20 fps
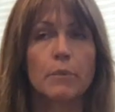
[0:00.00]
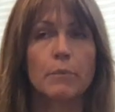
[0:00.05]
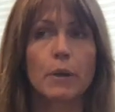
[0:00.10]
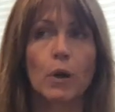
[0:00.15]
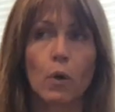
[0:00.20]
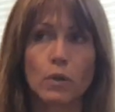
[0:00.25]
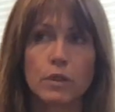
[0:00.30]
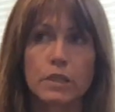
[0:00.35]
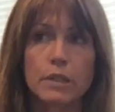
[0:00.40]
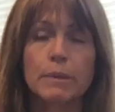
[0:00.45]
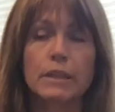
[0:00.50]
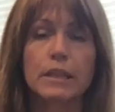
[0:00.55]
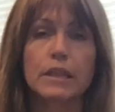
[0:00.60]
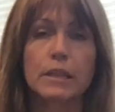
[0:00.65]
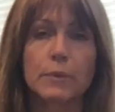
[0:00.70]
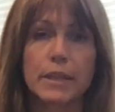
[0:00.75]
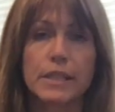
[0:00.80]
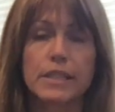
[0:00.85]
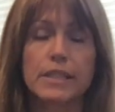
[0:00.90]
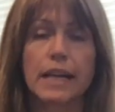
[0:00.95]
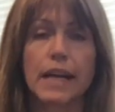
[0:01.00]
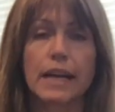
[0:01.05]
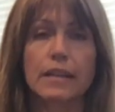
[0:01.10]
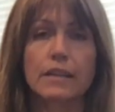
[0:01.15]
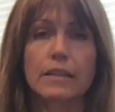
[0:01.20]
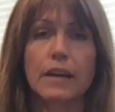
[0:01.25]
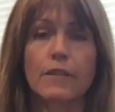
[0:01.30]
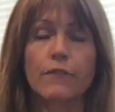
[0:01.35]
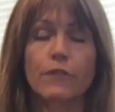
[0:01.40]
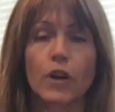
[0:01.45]
but ultimately we
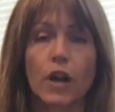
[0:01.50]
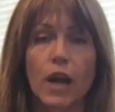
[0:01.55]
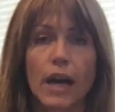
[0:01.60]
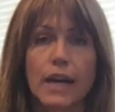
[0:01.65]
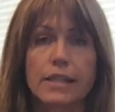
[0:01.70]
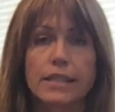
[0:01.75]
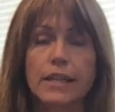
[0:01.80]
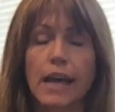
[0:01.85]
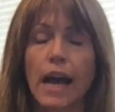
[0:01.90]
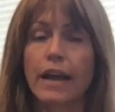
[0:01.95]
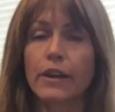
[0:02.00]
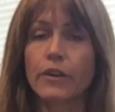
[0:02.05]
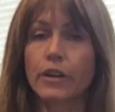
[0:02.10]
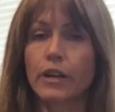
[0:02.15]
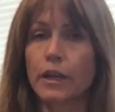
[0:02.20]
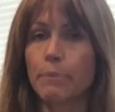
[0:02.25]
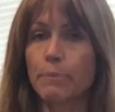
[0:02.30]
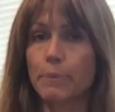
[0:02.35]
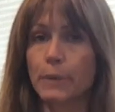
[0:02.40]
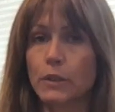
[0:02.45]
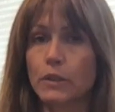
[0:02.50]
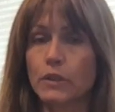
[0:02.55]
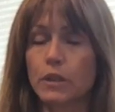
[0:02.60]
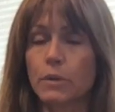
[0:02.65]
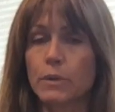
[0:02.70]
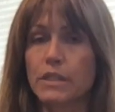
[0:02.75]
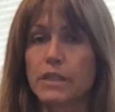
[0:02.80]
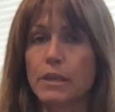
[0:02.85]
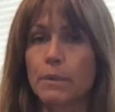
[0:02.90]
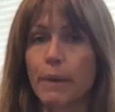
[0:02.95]
decided that for us, hiring a
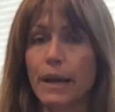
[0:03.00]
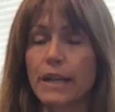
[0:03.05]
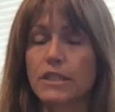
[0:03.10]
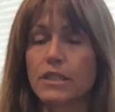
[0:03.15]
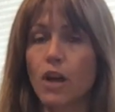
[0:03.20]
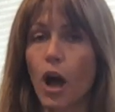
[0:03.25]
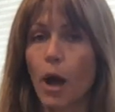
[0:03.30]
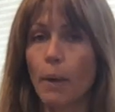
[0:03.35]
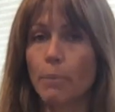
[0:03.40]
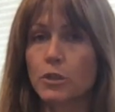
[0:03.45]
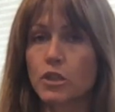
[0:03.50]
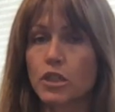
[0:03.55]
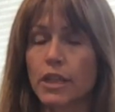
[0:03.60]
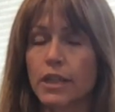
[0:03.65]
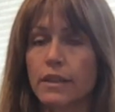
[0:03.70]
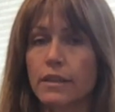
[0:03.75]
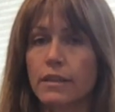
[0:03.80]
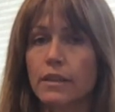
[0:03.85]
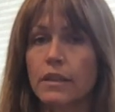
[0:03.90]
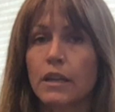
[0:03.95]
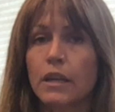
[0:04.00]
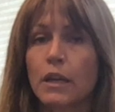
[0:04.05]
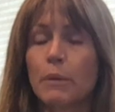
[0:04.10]
builder was the best option